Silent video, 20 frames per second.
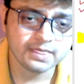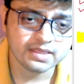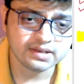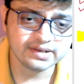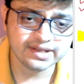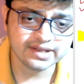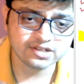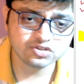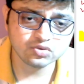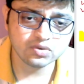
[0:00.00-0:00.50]

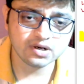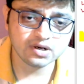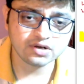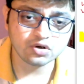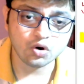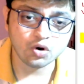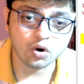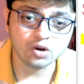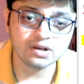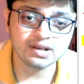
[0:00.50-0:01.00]
Next
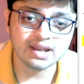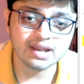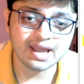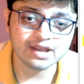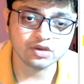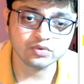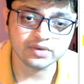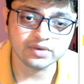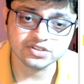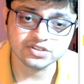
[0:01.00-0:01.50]
work, On
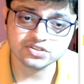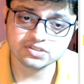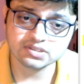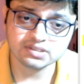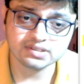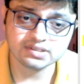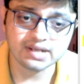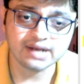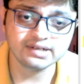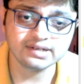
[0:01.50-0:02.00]
Language,
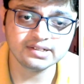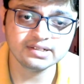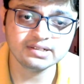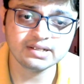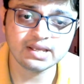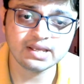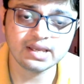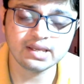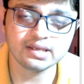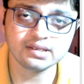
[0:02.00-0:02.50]

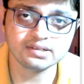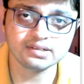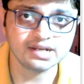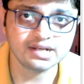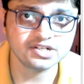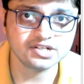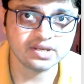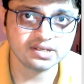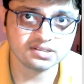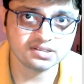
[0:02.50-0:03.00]

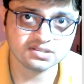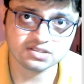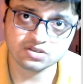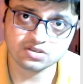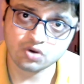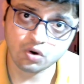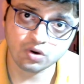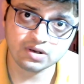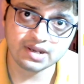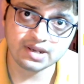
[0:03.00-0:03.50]
1998,
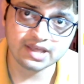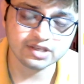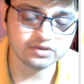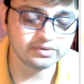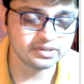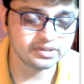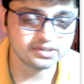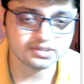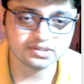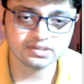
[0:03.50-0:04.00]
On
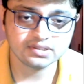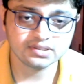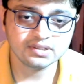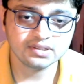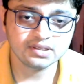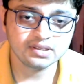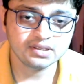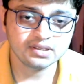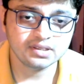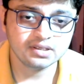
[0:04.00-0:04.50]
Language.
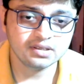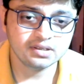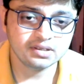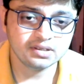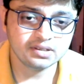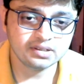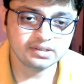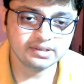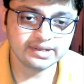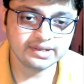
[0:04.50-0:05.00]

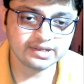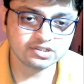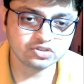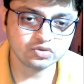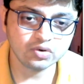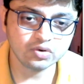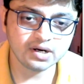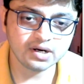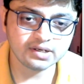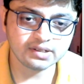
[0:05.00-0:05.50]
Next
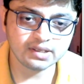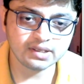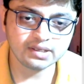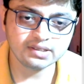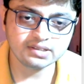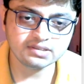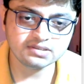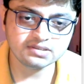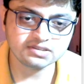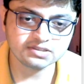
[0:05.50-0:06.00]
work
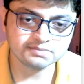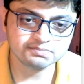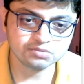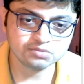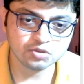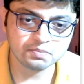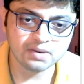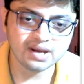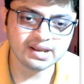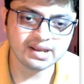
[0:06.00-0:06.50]
is
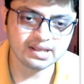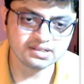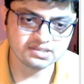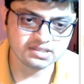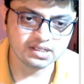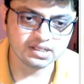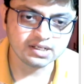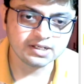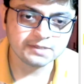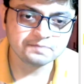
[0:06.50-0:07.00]

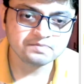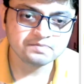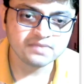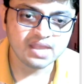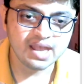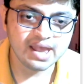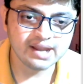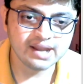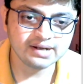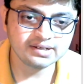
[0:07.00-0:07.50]
Propaganda
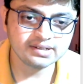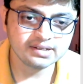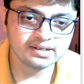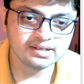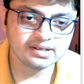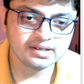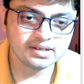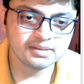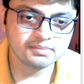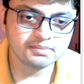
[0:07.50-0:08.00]
and
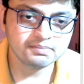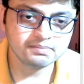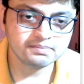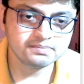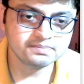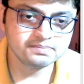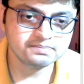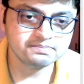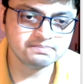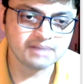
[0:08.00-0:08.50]

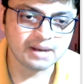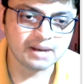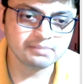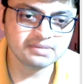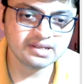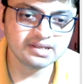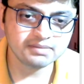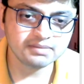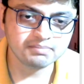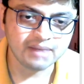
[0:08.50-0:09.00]

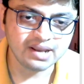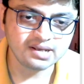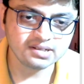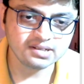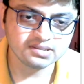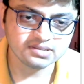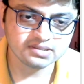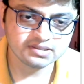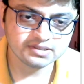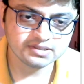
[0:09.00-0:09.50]
Public
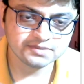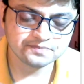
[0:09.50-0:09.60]
Mind,